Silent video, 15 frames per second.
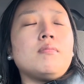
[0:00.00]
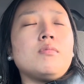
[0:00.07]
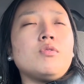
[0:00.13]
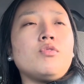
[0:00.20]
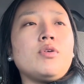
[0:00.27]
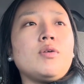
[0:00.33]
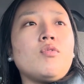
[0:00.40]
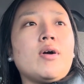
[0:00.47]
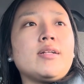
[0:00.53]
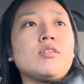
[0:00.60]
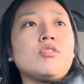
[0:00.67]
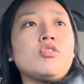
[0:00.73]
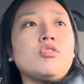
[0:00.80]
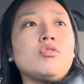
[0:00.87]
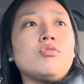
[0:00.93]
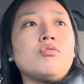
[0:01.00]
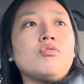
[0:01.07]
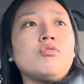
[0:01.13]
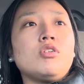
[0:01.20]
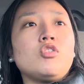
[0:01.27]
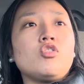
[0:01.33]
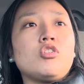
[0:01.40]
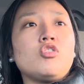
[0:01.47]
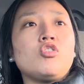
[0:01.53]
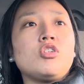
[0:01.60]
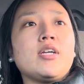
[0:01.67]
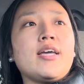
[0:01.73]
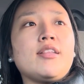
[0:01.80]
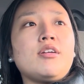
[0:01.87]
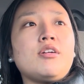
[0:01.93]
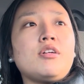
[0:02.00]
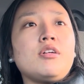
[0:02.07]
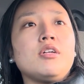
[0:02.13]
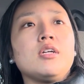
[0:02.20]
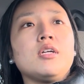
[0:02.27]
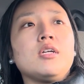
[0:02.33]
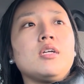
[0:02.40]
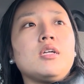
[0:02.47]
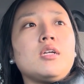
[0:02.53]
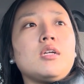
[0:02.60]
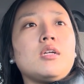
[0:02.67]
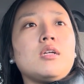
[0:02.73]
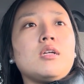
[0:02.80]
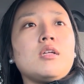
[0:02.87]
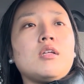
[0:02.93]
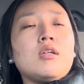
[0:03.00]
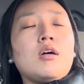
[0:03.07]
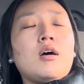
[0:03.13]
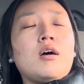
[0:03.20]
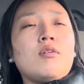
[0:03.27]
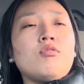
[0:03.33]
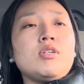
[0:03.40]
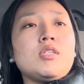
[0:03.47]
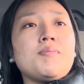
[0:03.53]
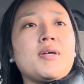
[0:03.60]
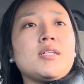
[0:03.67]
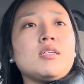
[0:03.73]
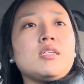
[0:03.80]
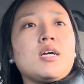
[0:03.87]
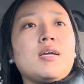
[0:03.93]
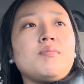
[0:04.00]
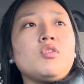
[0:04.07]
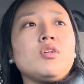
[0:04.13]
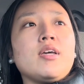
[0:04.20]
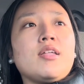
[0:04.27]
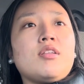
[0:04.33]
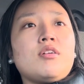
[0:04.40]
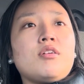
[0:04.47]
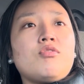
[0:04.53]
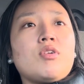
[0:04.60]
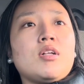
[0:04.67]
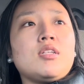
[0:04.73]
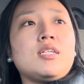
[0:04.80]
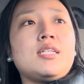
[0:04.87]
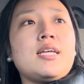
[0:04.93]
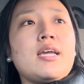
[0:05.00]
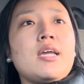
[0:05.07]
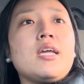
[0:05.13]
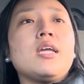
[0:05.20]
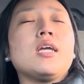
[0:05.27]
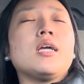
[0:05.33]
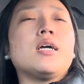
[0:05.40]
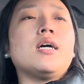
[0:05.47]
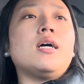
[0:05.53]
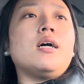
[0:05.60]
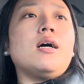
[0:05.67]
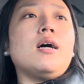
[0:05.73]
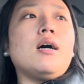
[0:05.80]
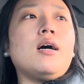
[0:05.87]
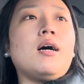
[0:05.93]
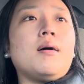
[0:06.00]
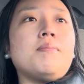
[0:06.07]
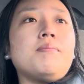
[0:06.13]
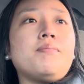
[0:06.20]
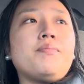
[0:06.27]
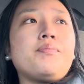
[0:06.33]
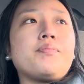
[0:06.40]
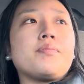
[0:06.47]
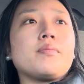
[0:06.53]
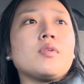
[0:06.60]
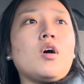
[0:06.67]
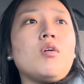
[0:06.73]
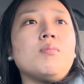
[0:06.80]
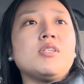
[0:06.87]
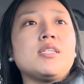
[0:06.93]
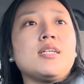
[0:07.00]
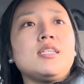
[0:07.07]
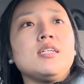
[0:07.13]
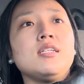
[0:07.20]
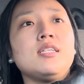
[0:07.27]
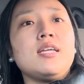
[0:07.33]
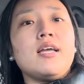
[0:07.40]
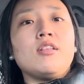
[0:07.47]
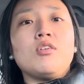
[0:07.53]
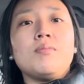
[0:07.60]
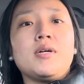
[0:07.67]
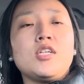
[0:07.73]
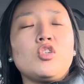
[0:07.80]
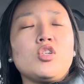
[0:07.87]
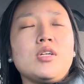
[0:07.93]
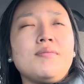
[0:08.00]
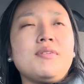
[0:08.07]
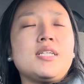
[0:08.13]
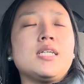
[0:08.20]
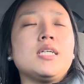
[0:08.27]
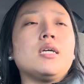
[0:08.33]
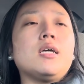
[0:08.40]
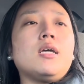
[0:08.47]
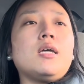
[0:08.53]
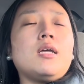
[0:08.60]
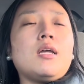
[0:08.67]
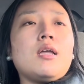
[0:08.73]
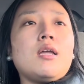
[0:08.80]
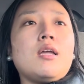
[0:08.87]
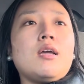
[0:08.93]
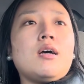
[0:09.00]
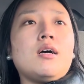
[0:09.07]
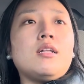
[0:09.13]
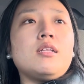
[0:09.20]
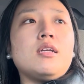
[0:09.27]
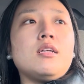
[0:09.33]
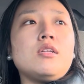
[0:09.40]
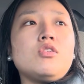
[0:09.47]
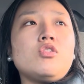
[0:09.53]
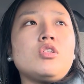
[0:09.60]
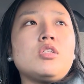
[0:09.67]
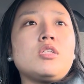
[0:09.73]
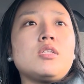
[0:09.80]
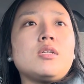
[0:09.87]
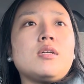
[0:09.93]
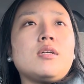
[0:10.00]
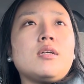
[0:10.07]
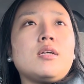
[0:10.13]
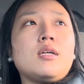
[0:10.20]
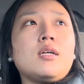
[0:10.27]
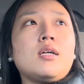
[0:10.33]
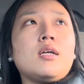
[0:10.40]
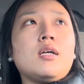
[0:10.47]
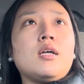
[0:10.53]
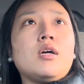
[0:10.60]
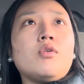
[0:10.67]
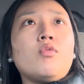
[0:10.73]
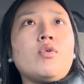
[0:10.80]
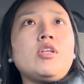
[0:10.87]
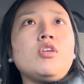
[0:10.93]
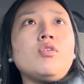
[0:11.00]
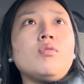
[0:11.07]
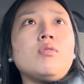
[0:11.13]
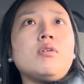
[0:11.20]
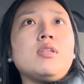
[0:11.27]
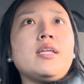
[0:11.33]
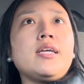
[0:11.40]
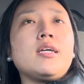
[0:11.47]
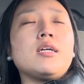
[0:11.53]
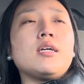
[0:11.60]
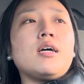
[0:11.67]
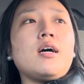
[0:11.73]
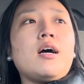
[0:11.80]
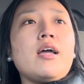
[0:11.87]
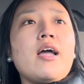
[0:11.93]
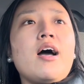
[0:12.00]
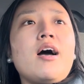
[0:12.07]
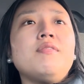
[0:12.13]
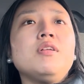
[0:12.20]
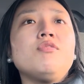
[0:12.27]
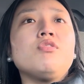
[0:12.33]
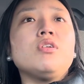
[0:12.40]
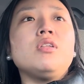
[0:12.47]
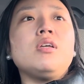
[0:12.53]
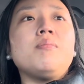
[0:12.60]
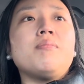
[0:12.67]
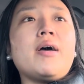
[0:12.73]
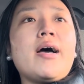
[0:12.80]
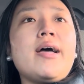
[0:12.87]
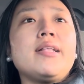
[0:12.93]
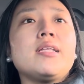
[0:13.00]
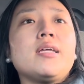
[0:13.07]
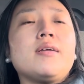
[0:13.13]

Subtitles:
we went to the church together. We spent the time together throughout the day, almost until the end of my shift. And just when you, like, I haven't really met